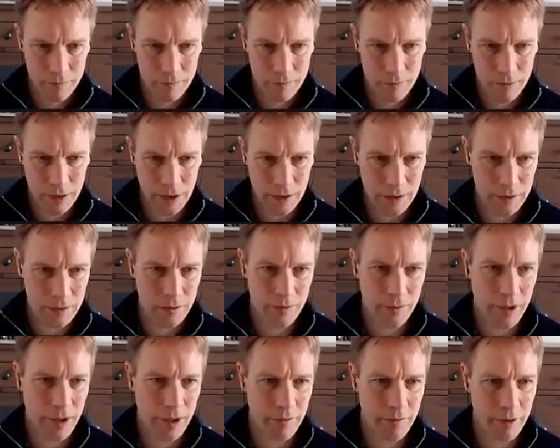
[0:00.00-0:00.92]
Yeah, it's
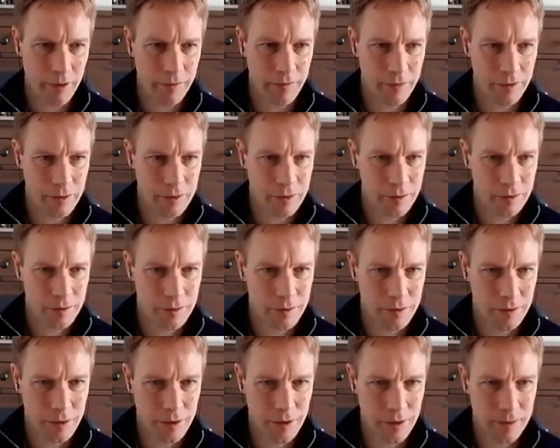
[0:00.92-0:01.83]
already a reference.
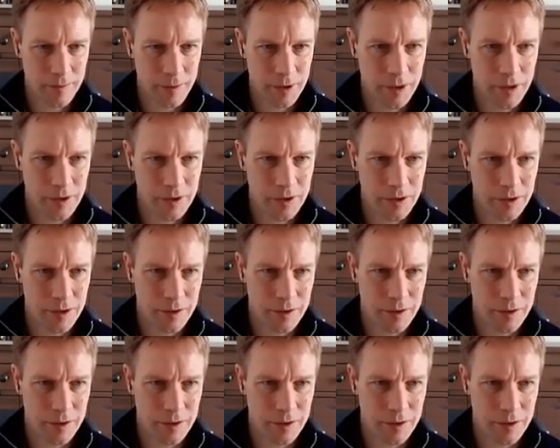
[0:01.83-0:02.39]
It's because this